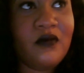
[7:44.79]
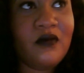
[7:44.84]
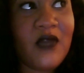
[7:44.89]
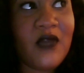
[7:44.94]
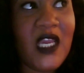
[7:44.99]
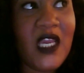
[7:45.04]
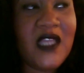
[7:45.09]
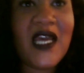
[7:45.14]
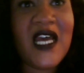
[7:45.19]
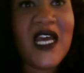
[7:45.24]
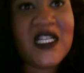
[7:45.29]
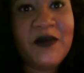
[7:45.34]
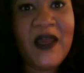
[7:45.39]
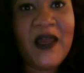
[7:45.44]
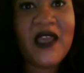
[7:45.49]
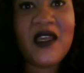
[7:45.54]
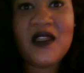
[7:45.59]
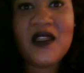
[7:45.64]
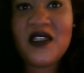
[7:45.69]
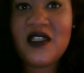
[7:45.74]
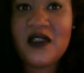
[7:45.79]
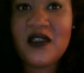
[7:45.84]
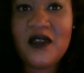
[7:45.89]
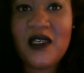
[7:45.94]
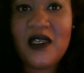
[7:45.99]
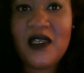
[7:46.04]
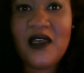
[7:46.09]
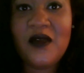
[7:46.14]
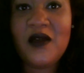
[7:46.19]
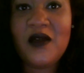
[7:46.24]
it ties back
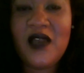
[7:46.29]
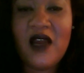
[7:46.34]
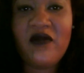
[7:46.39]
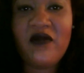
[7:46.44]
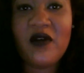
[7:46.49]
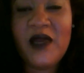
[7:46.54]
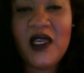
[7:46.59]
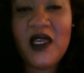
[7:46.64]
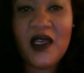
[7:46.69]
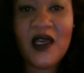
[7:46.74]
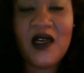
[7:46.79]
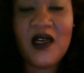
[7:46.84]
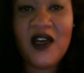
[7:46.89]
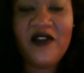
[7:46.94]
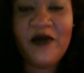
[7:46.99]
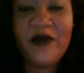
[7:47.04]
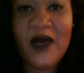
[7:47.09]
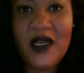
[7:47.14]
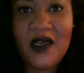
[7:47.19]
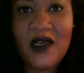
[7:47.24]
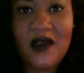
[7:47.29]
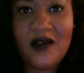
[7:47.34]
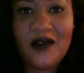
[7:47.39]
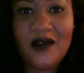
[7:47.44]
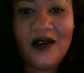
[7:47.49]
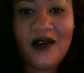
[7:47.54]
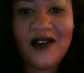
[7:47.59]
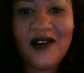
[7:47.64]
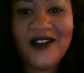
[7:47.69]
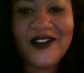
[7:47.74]
into it never being enough money.
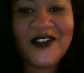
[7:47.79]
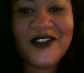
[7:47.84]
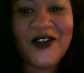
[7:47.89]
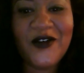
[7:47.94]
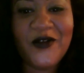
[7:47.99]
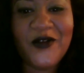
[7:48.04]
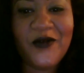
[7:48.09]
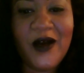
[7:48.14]
So,